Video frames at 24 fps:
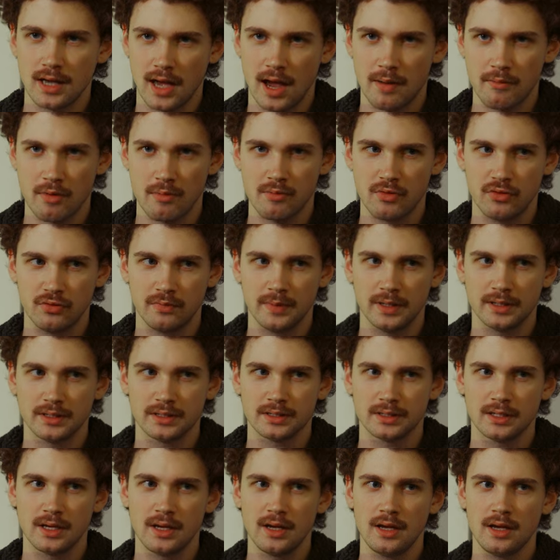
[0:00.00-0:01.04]
camera
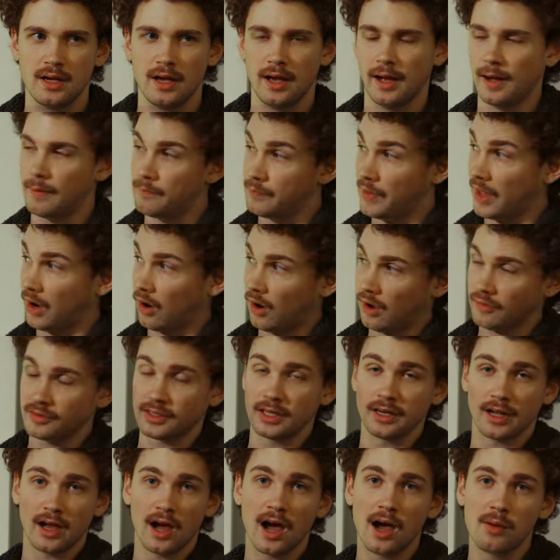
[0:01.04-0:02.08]
movements that
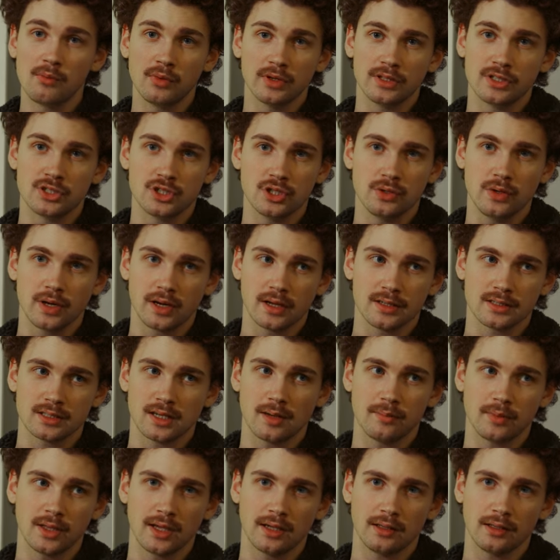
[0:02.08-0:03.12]
often come with shooting on
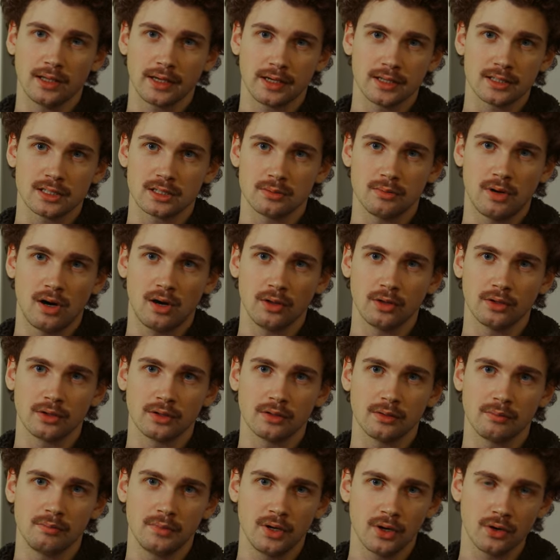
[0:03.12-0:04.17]
something like a
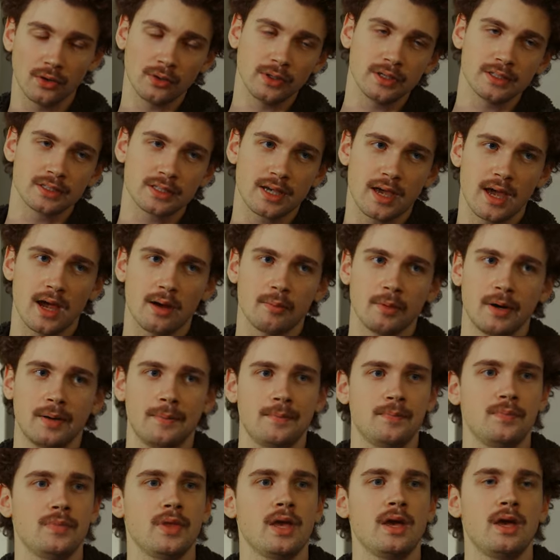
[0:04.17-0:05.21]
smaller mirrorless camera.
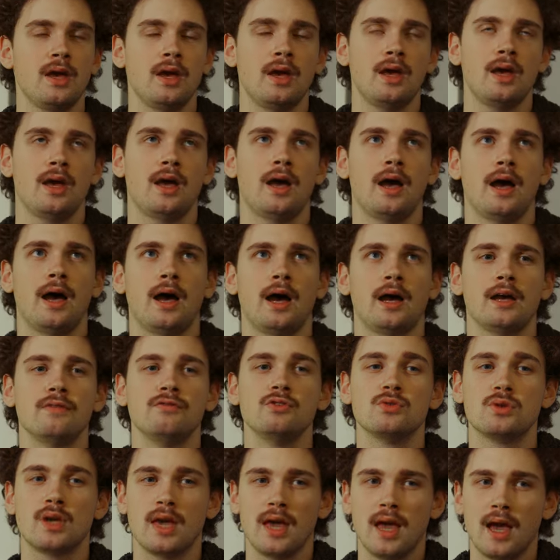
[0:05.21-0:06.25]
If
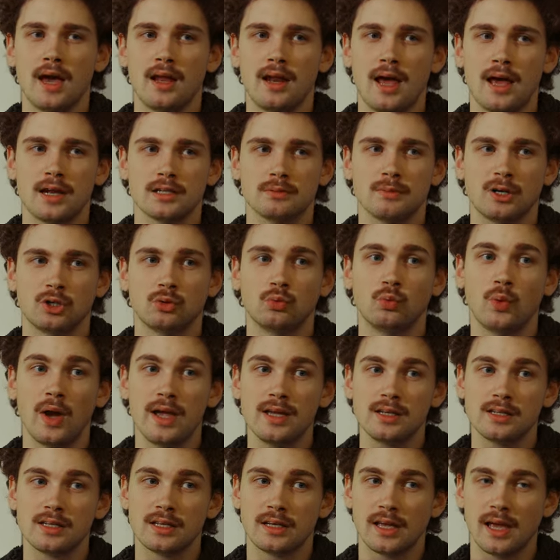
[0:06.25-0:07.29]
you can, add as much
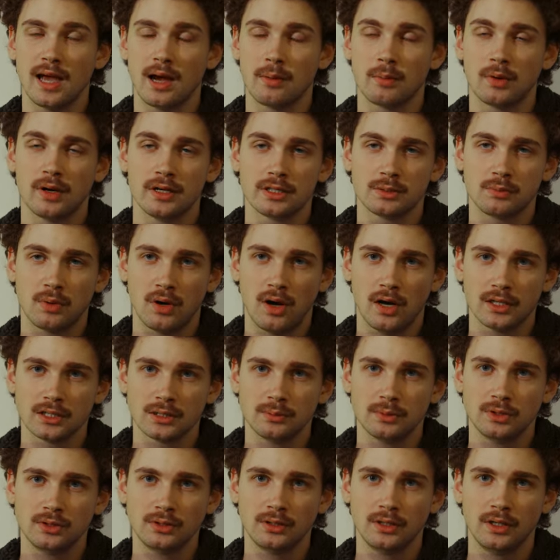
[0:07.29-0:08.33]
weight to the camera as
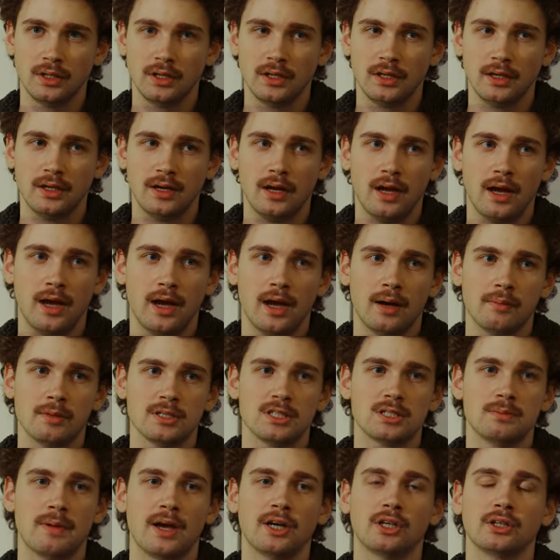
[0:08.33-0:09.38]
possible,
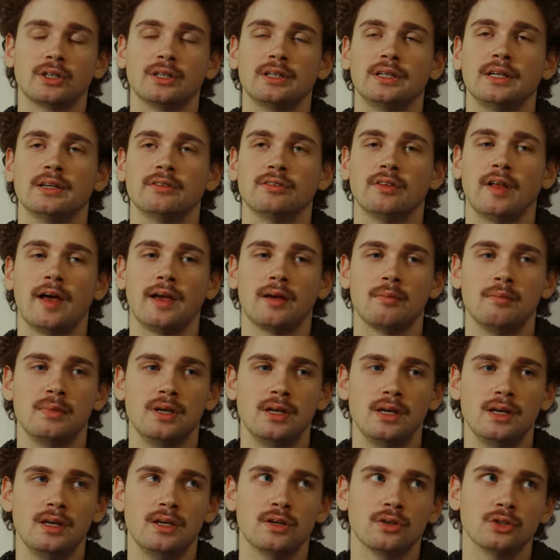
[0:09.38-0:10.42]
especially if, like
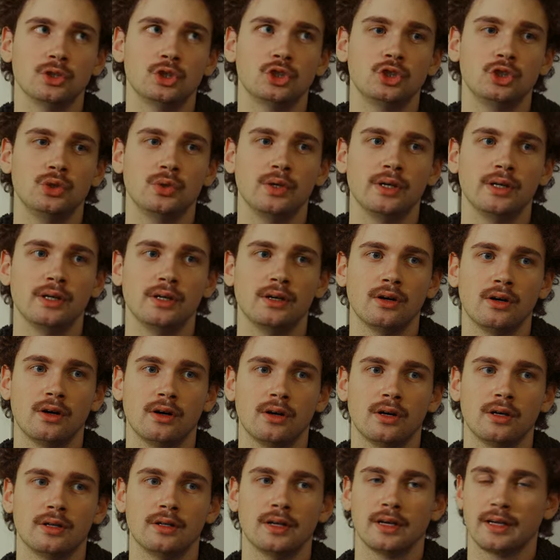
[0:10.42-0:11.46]
me, you're shooting
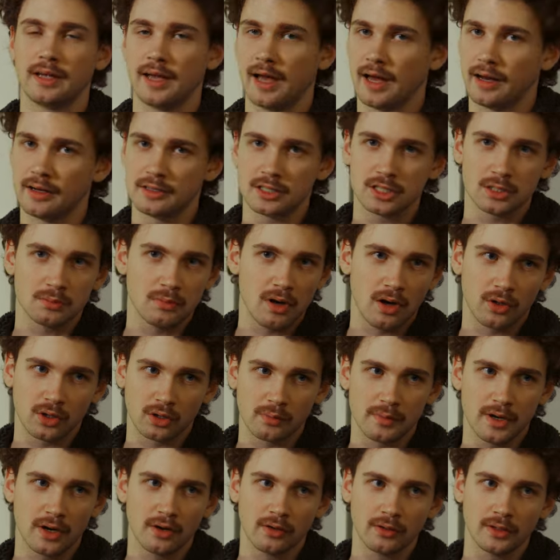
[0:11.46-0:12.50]
on, again, a smaller
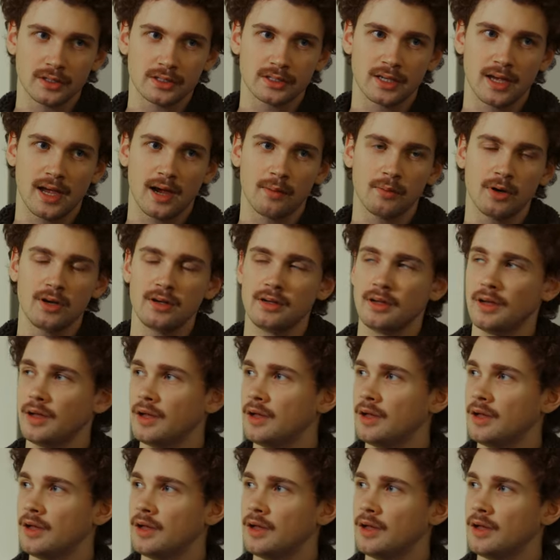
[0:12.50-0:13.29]
mirrorless camera.